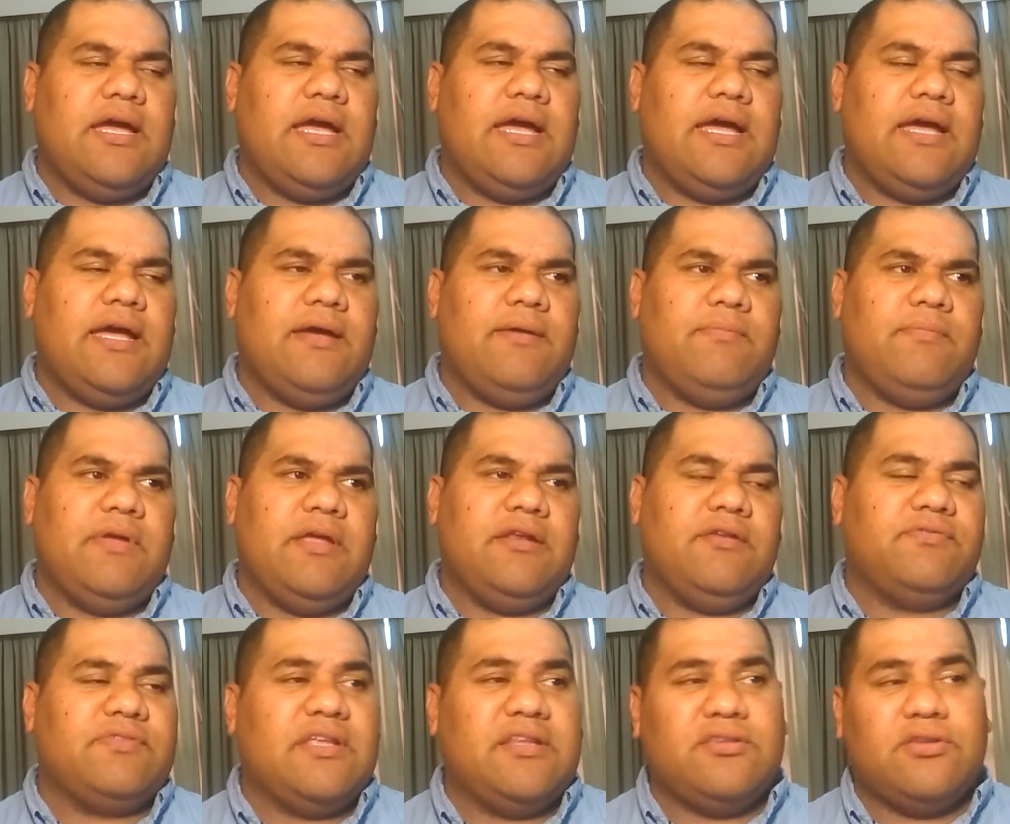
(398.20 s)
And
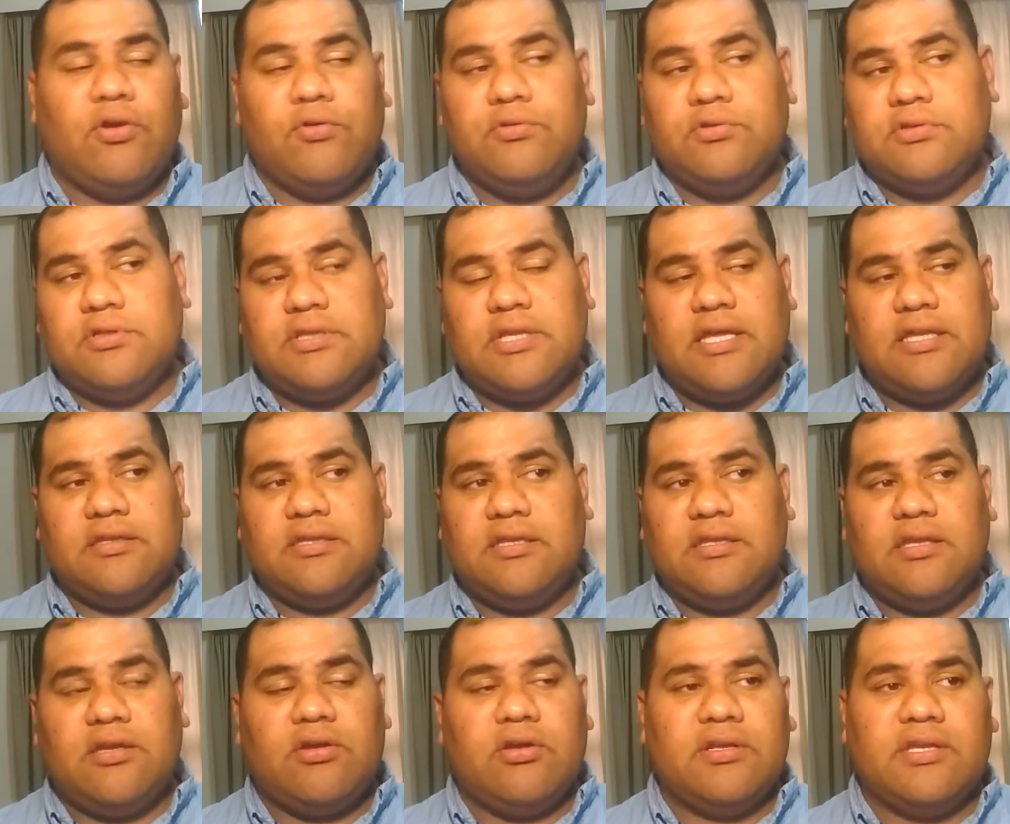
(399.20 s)
if they don't do that, then
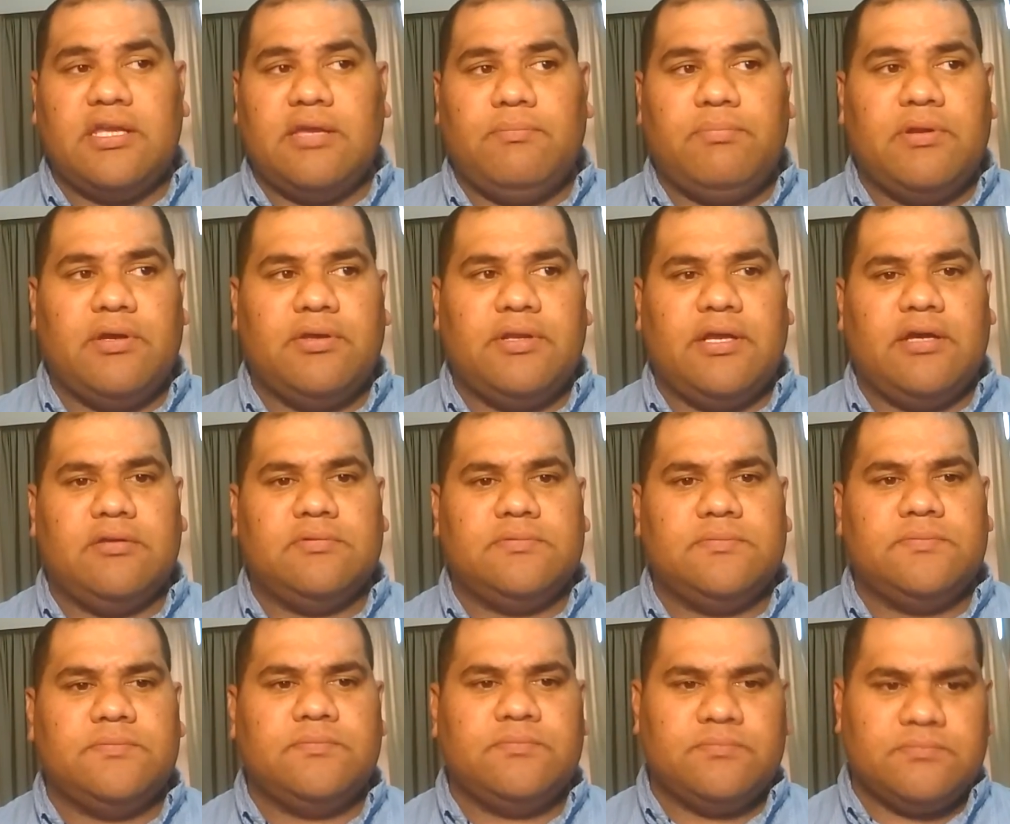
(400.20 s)
they're going to get blown out.
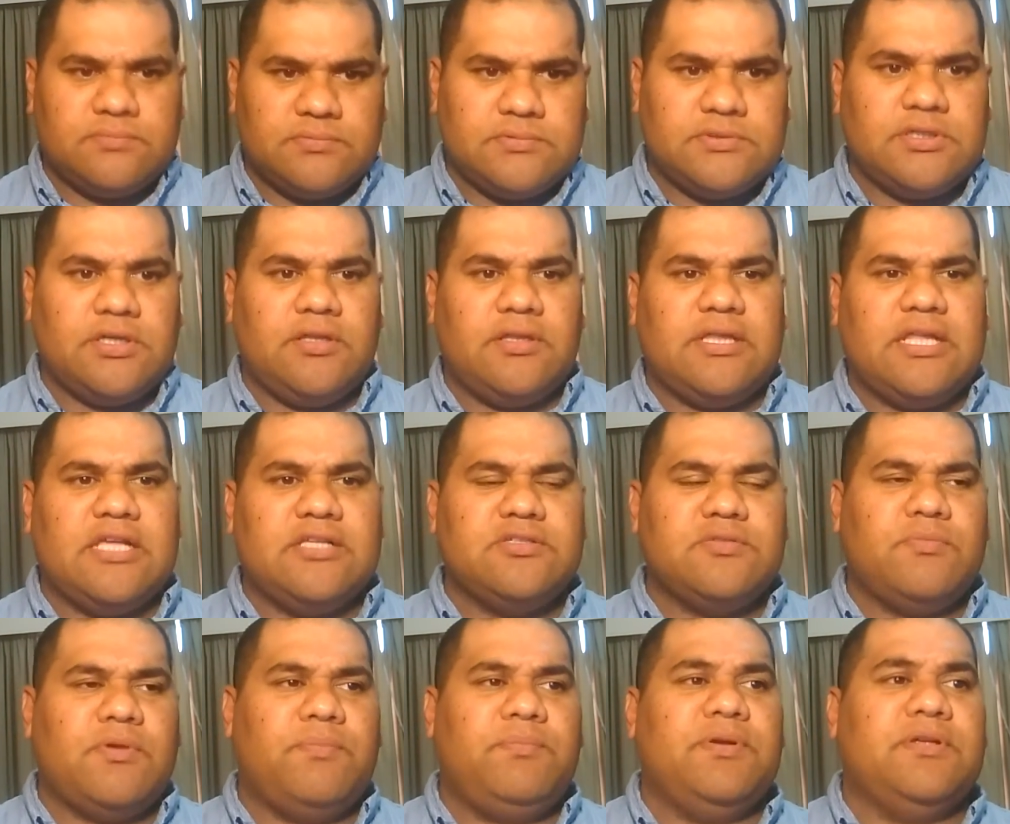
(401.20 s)
So those
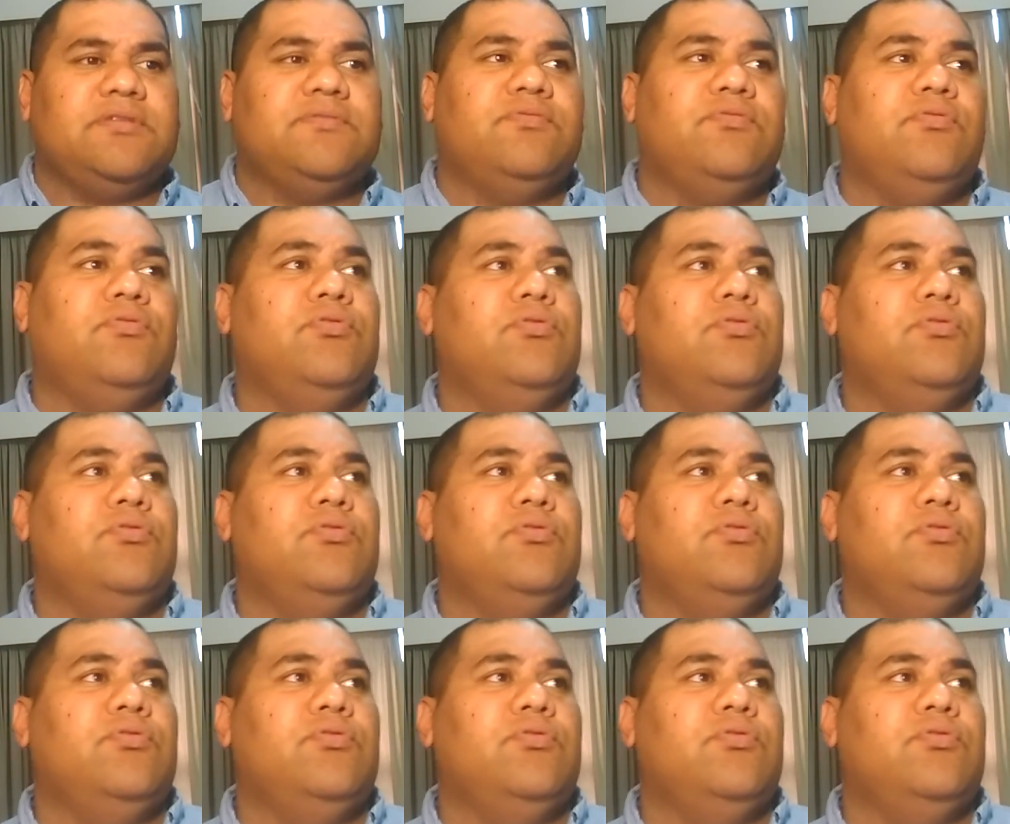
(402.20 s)
are my picks